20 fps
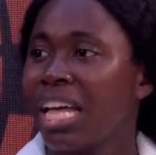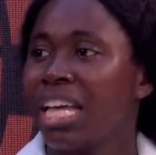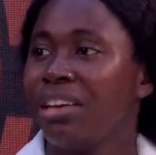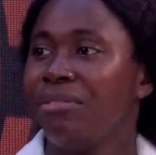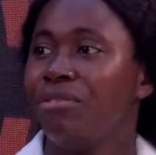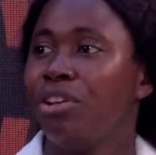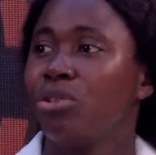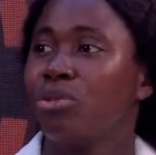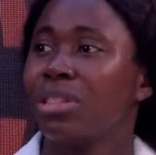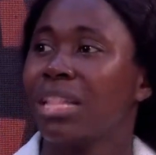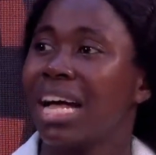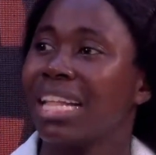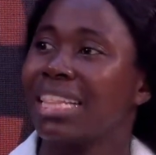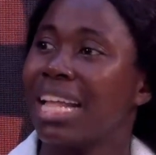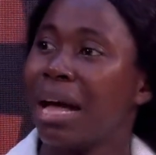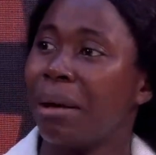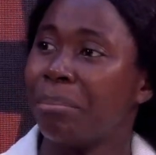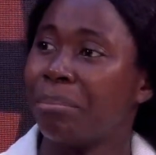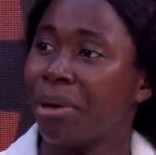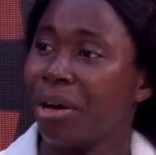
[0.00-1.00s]
If they know that
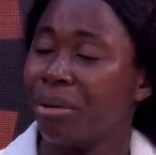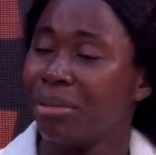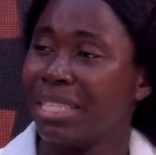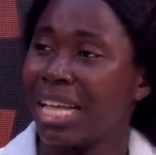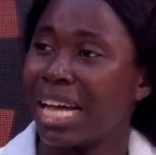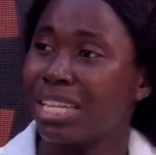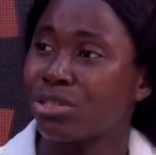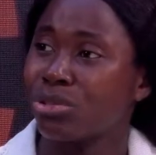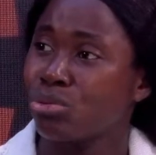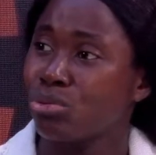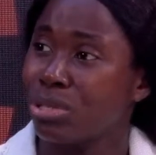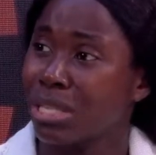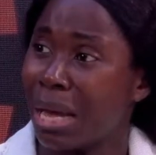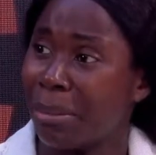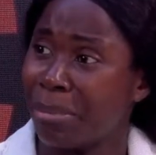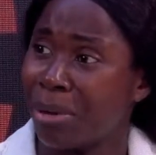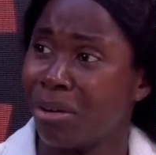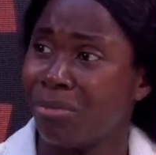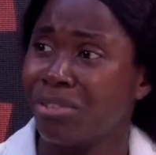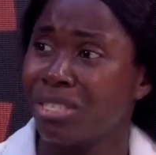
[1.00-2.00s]
their
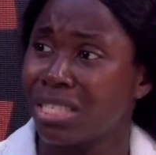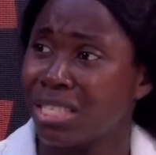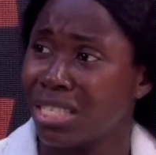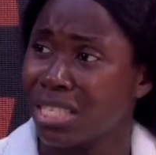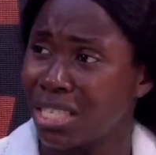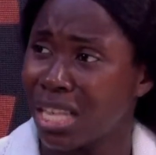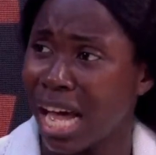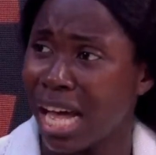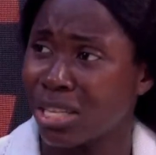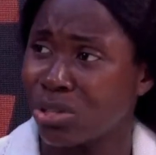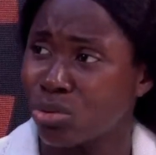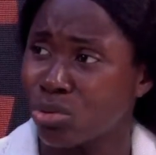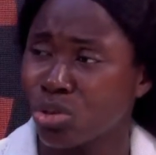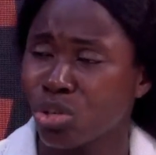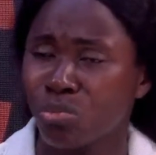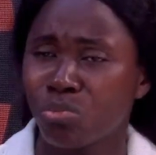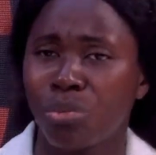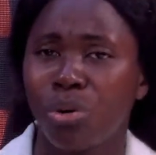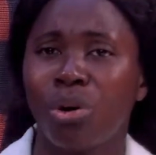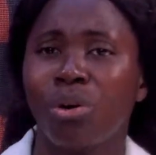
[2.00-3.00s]
pelvises are too
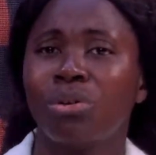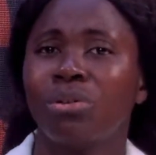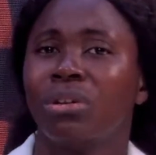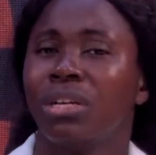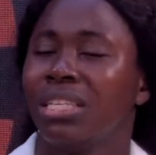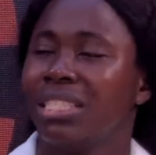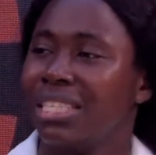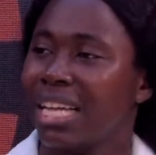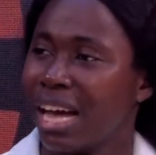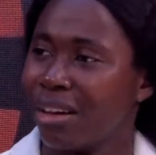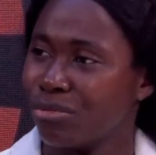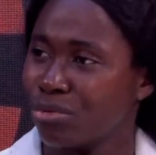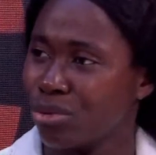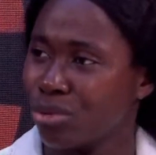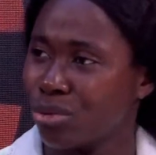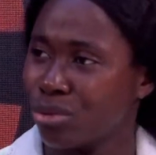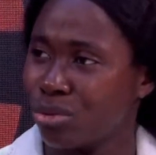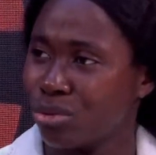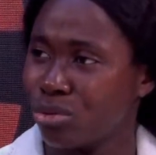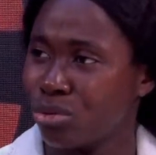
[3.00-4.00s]
small, they have to
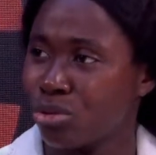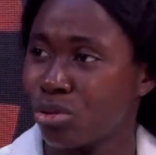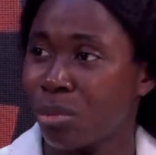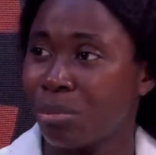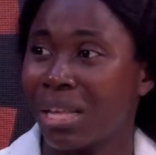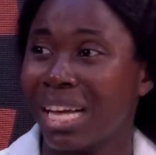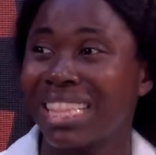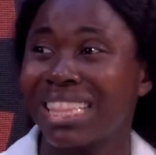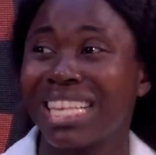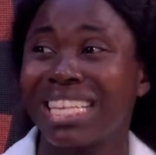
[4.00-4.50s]
stop that.